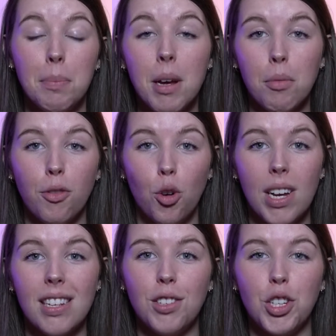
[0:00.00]
number 4
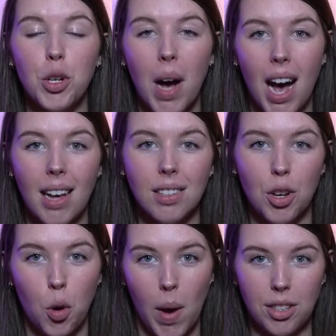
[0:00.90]
is to
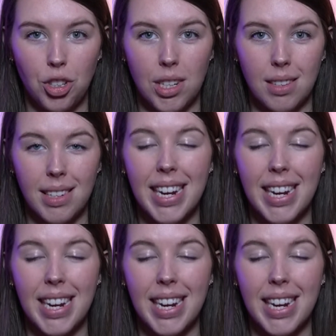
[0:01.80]
ask questions.